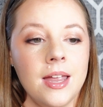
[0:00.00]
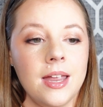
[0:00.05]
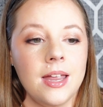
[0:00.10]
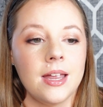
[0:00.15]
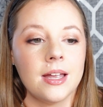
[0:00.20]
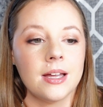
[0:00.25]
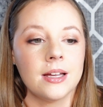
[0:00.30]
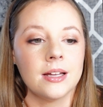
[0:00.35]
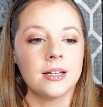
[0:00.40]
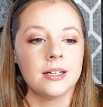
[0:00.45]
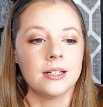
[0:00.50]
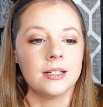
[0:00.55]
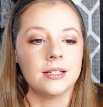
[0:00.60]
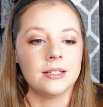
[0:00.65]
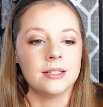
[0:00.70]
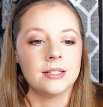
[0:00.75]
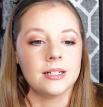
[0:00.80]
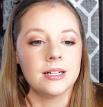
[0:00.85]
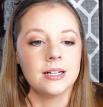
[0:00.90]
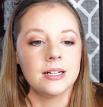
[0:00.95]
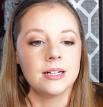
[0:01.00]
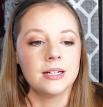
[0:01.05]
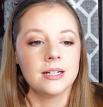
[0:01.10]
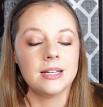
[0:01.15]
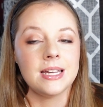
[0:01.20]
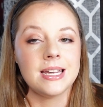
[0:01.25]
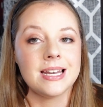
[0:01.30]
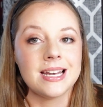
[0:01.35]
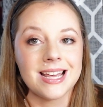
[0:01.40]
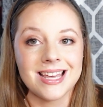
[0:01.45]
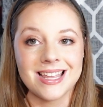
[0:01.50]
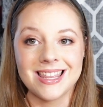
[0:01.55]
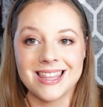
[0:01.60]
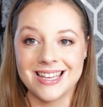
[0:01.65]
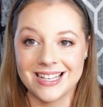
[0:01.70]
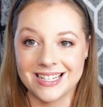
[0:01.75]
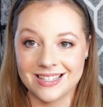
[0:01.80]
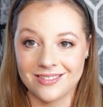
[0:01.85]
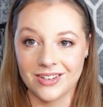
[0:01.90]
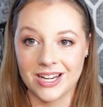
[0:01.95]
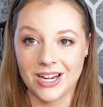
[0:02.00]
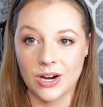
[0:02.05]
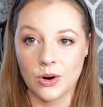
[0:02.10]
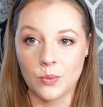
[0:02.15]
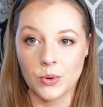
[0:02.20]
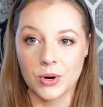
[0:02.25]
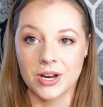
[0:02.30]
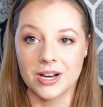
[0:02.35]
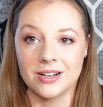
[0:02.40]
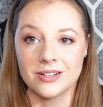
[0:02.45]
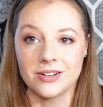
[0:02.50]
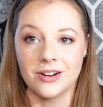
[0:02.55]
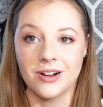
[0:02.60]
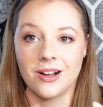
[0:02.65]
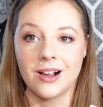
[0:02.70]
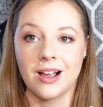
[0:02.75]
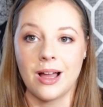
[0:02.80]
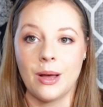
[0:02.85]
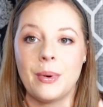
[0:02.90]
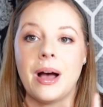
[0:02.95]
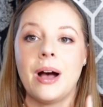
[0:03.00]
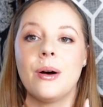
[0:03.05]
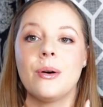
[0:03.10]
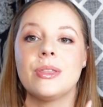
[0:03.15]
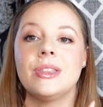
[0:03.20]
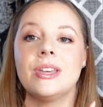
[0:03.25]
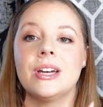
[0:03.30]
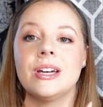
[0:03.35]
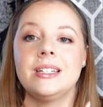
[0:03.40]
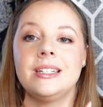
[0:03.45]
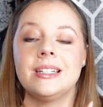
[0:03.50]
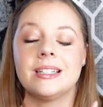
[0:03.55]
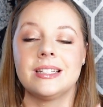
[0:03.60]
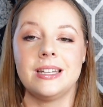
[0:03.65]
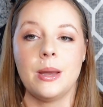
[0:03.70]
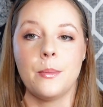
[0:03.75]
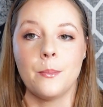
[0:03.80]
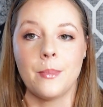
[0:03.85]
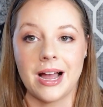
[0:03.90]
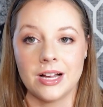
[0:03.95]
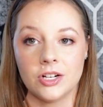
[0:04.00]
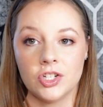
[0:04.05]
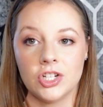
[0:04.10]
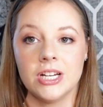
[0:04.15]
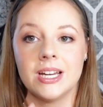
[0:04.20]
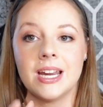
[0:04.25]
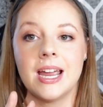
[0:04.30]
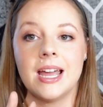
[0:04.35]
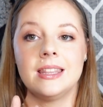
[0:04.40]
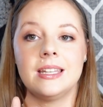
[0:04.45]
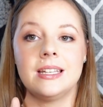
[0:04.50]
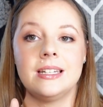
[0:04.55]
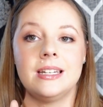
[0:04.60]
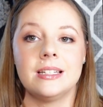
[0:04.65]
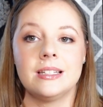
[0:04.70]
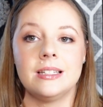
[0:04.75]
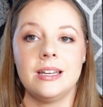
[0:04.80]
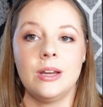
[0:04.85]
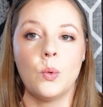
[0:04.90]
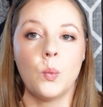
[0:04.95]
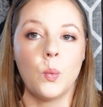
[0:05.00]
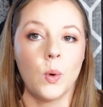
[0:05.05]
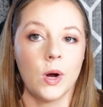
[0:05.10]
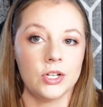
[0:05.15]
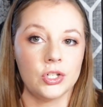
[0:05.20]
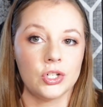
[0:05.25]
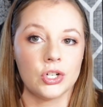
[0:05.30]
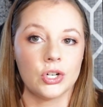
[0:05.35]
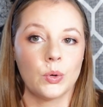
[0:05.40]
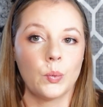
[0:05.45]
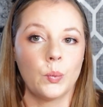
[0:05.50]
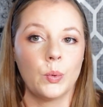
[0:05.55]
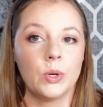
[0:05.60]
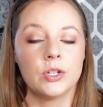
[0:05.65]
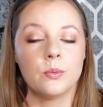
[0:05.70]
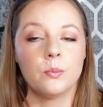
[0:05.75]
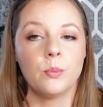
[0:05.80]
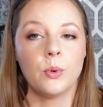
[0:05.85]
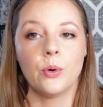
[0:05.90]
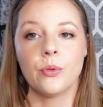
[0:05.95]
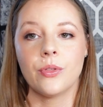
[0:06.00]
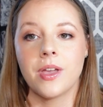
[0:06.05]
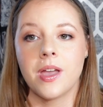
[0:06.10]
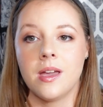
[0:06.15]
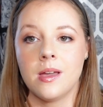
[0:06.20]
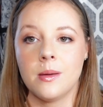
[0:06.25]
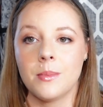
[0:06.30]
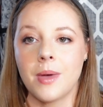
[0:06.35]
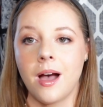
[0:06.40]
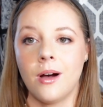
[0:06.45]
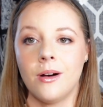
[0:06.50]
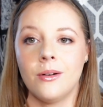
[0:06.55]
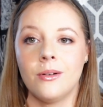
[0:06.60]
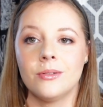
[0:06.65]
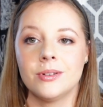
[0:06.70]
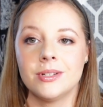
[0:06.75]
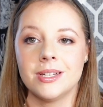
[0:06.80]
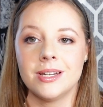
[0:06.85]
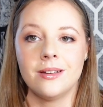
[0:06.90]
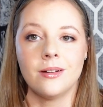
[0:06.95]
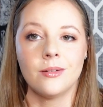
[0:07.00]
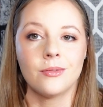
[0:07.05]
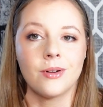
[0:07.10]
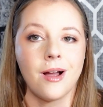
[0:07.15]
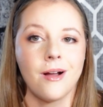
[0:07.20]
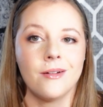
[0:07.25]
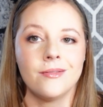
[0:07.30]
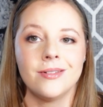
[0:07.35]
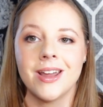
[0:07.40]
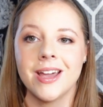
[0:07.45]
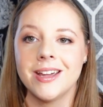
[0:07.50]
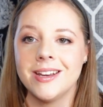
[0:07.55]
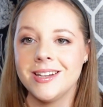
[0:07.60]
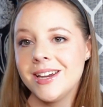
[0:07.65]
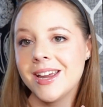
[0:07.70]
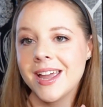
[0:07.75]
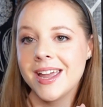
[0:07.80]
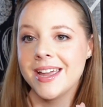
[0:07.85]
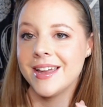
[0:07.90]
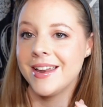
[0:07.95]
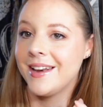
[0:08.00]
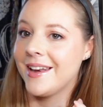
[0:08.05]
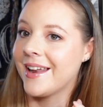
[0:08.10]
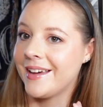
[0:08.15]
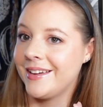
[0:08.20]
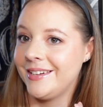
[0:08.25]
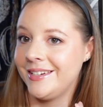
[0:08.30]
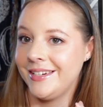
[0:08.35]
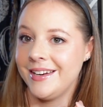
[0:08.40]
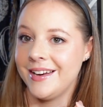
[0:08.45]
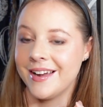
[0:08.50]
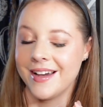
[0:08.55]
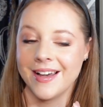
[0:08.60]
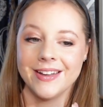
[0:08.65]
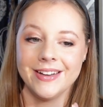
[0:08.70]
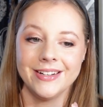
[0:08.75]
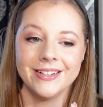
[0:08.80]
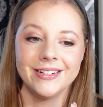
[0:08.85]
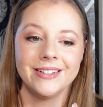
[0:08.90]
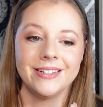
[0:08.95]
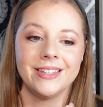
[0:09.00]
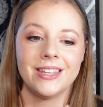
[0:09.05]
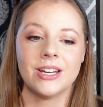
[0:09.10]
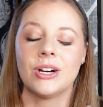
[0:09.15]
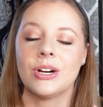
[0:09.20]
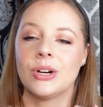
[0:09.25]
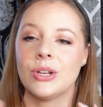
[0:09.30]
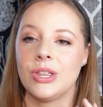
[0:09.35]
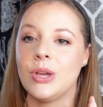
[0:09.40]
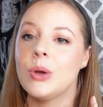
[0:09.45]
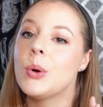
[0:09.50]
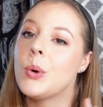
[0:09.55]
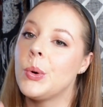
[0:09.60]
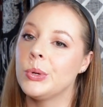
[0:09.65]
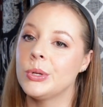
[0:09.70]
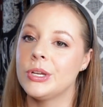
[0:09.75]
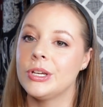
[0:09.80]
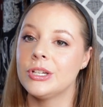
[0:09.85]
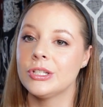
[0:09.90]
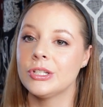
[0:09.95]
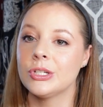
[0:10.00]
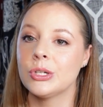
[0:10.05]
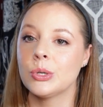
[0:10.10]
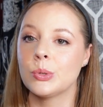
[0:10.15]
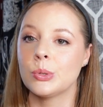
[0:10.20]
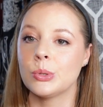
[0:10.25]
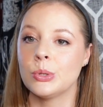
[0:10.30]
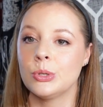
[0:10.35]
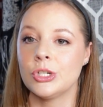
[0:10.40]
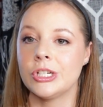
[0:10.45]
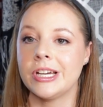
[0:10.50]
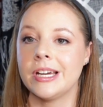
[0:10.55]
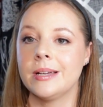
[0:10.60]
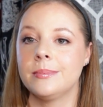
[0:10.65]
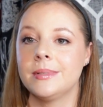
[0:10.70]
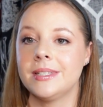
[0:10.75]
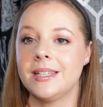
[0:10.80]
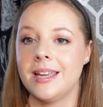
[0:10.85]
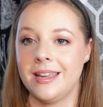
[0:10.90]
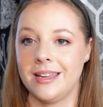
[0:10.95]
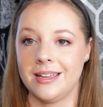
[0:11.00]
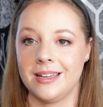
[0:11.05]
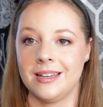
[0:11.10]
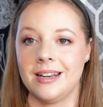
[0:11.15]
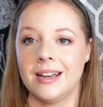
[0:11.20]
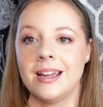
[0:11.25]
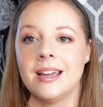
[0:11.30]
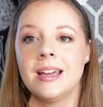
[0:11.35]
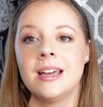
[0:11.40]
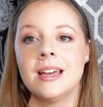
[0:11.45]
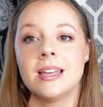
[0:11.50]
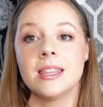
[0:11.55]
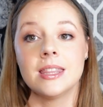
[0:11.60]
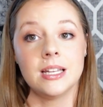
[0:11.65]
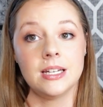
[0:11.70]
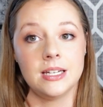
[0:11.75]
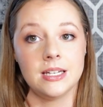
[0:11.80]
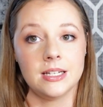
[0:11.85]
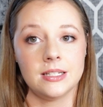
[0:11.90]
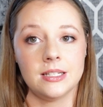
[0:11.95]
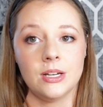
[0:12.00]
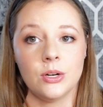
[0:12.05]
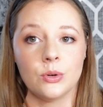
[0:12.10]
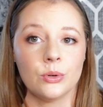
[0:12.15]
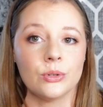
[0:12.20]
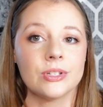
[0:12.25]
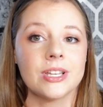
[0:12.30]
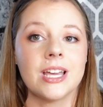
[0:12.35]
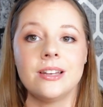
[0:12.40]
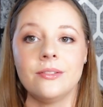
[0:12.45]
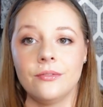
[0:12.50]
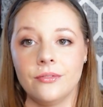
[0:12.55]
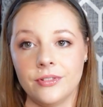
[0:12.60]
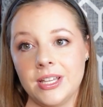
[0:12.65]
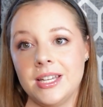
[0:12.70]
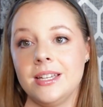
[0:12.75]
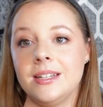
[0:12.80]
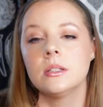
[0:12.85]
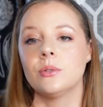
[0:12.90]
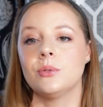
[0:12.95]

And in this video, we're going to talk about the Disney Magic and the Disney Wonder, which both came out around 98 and 99. They're the oldest cruise ships in the Disney Cruise Line fleet.